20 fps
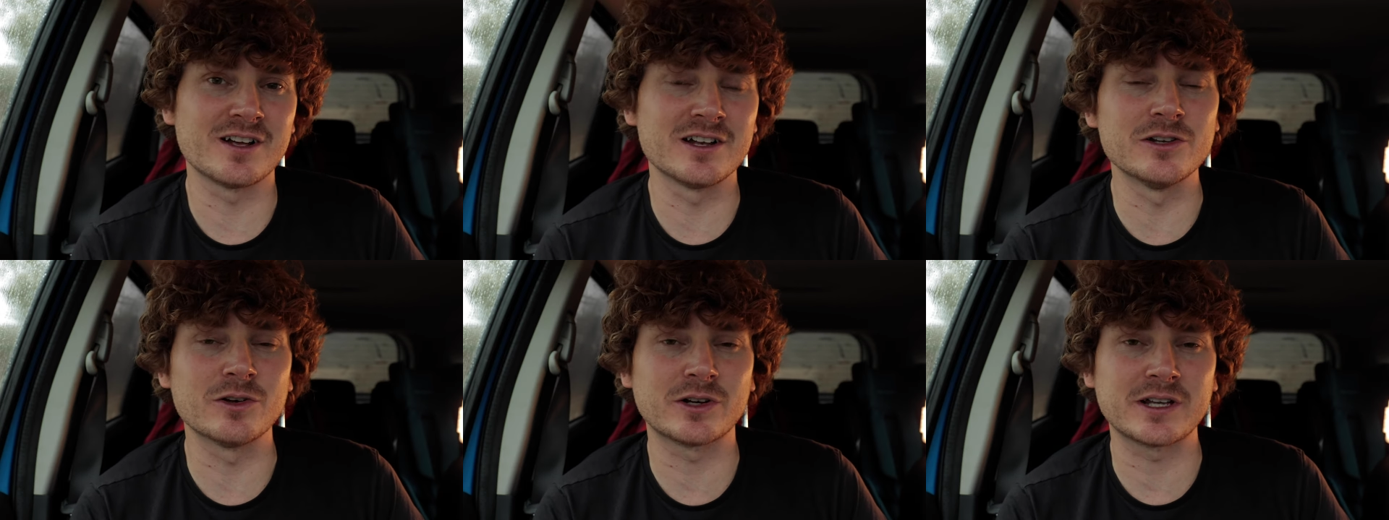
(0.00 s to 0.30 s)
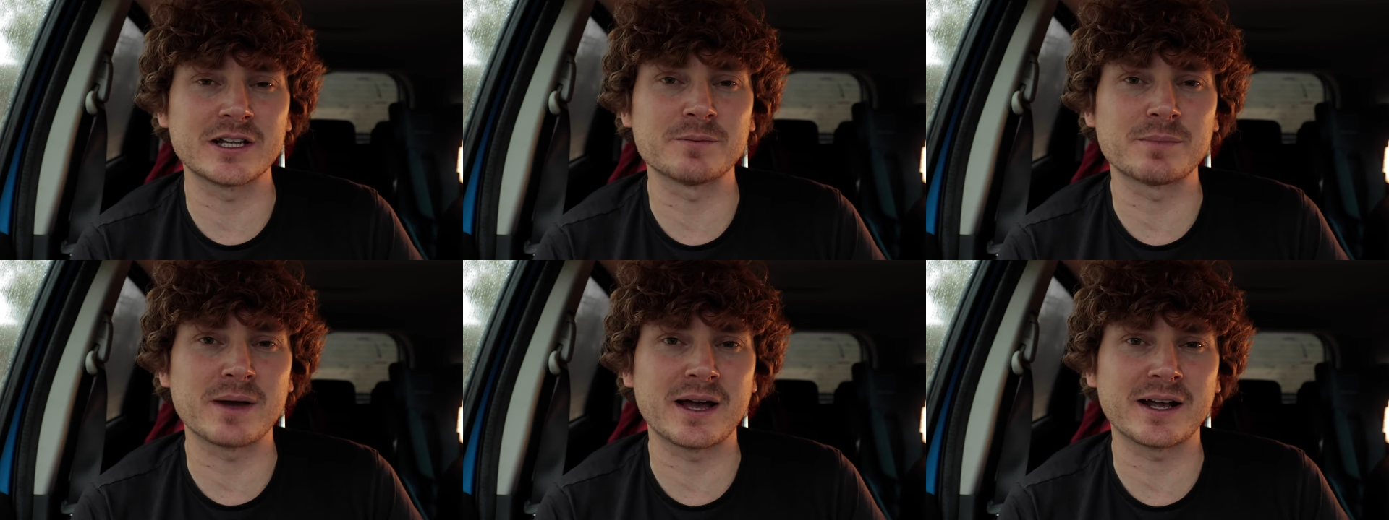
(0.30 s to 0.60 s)

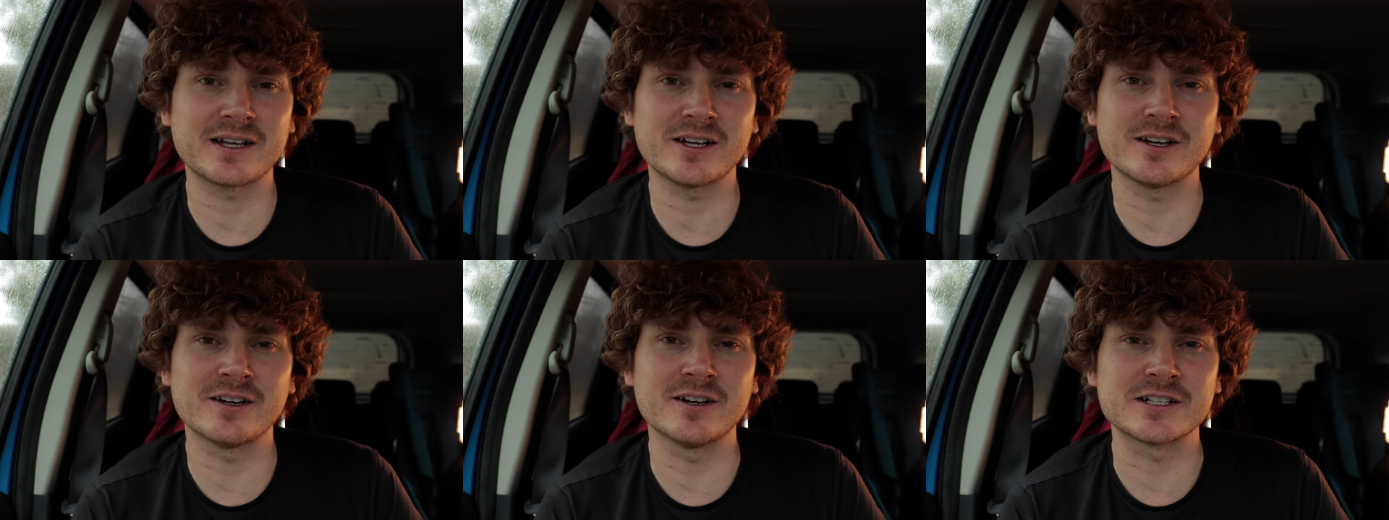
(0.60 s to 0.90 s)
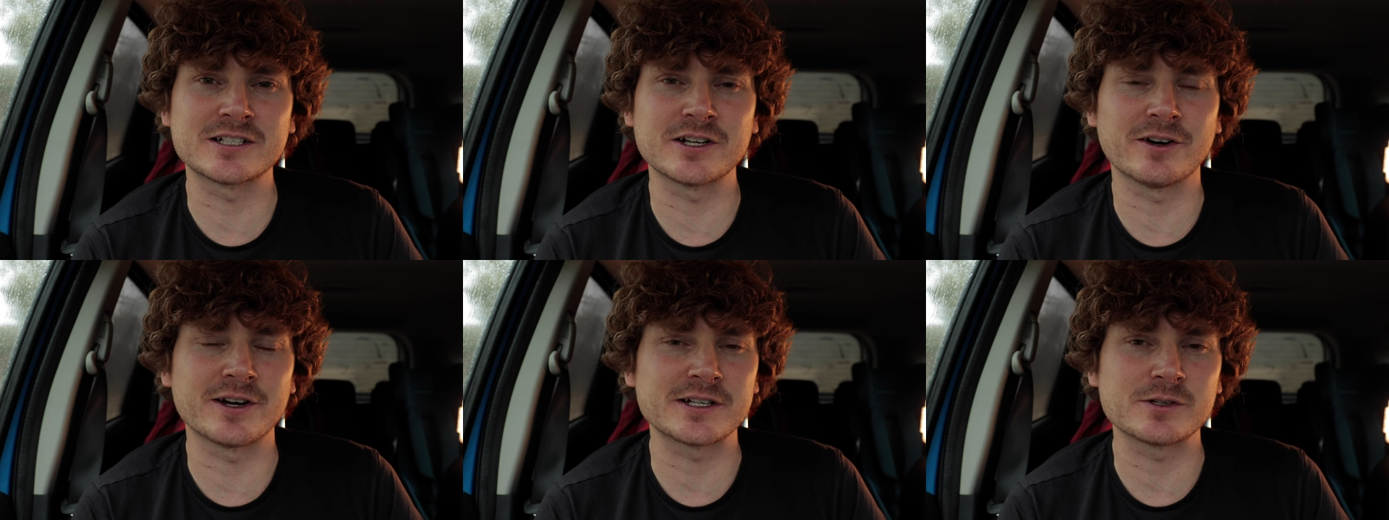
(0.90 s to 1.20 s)
looking back
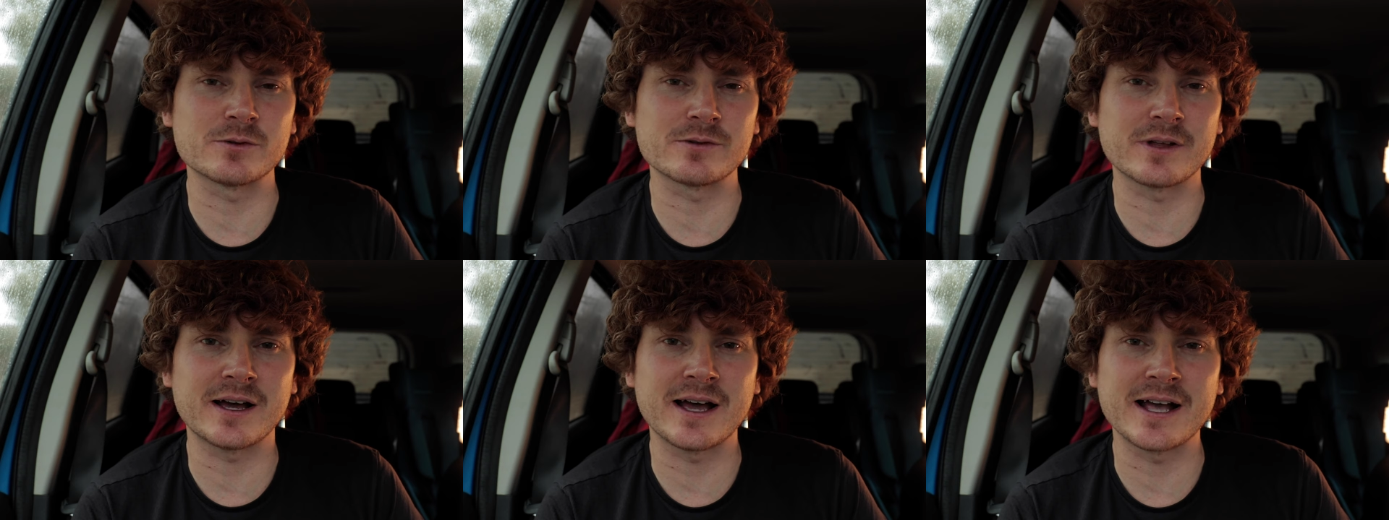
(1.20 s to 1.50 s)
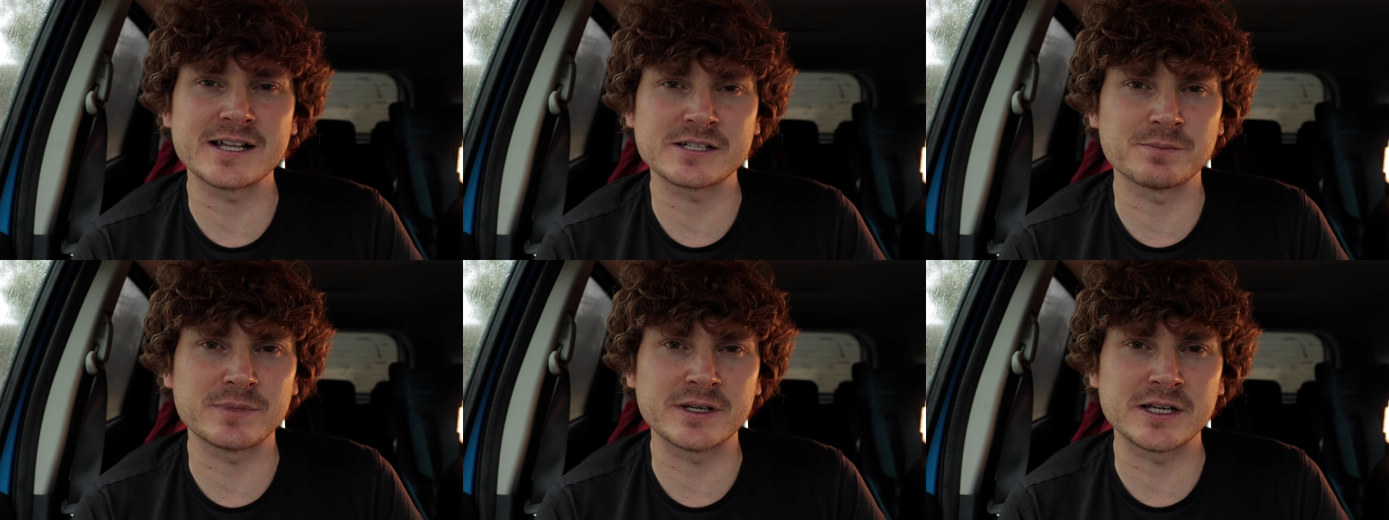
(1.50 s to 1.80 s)
at a title that
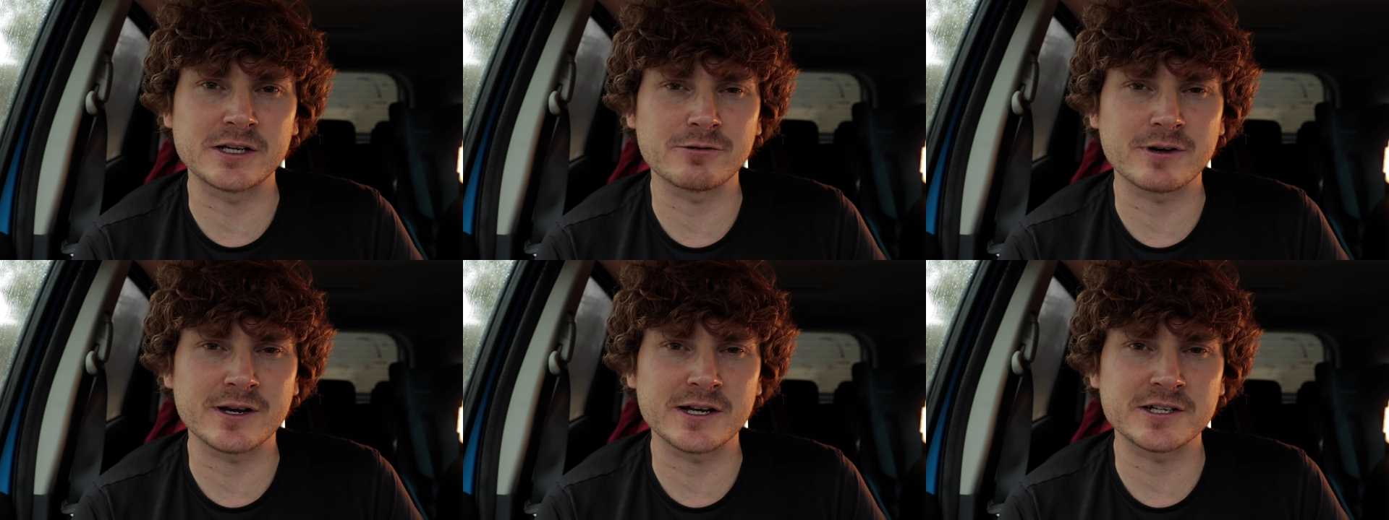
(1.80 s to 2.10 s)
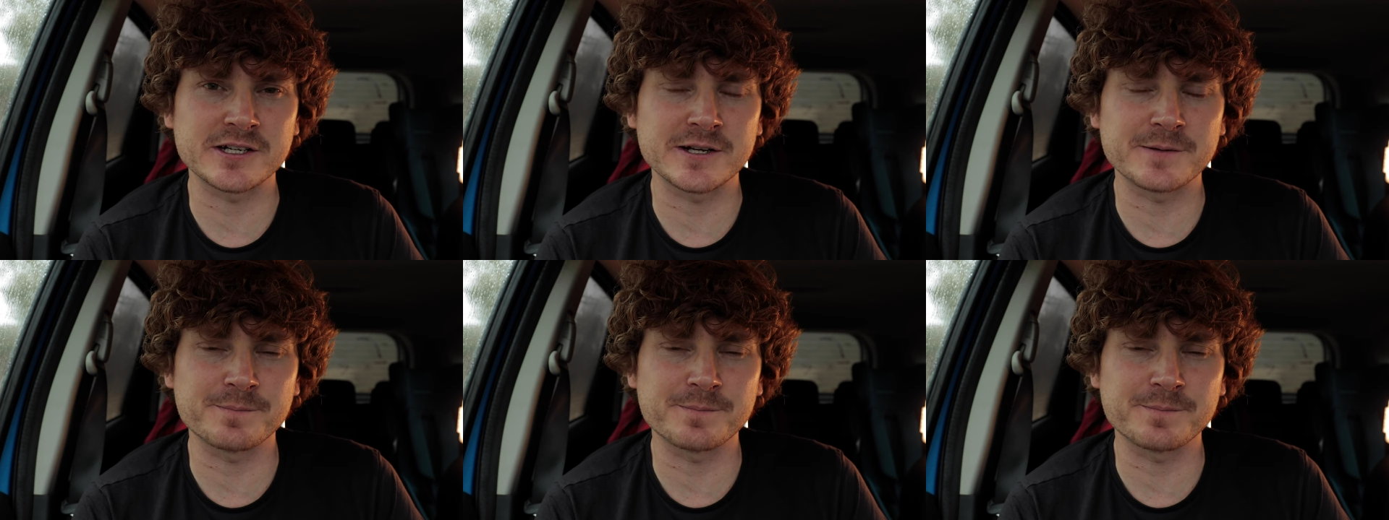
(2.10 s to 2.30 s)
hasn't been created